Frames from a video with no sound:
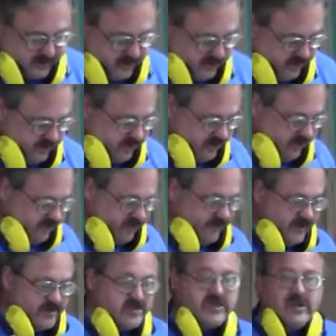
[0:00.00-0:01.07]
your
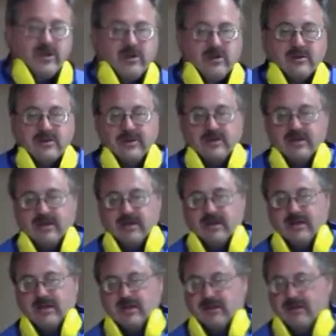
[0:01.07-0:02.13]
face shield.
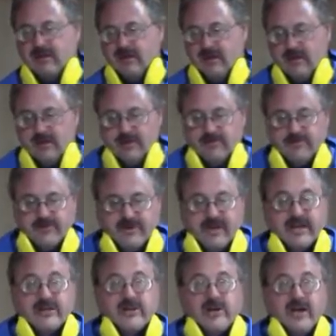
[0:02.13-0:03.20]

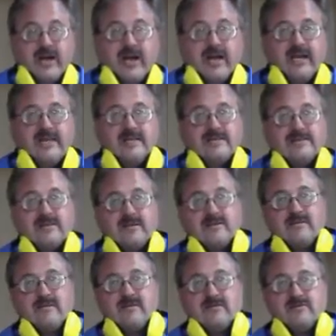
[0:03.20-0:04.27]
Protect your eyes,
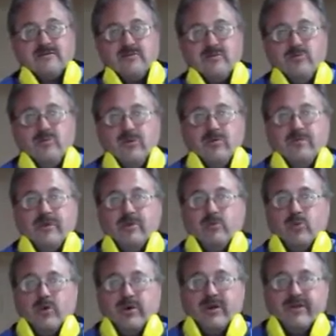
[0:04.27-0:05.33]
because you will be
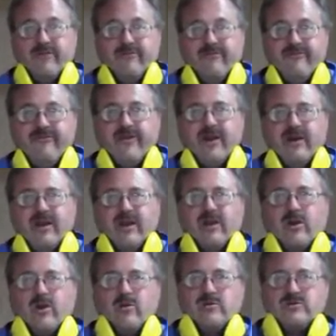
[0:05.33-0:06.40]
working fairly
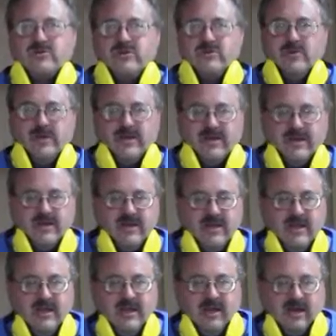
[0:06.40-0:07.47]
close to a
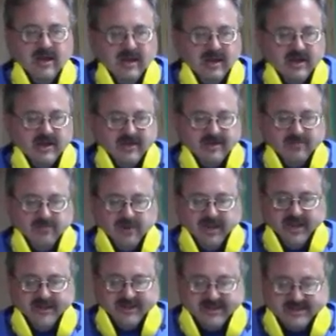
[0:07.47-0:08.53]

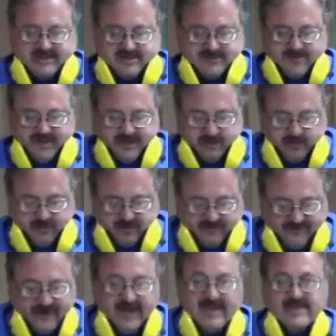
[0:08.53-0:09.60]
blade that's spinning real
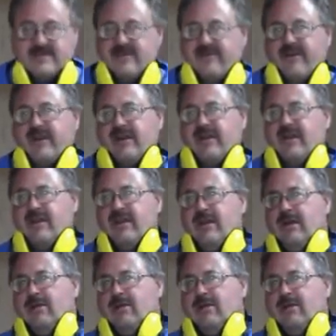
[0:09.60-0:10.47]
fast. If any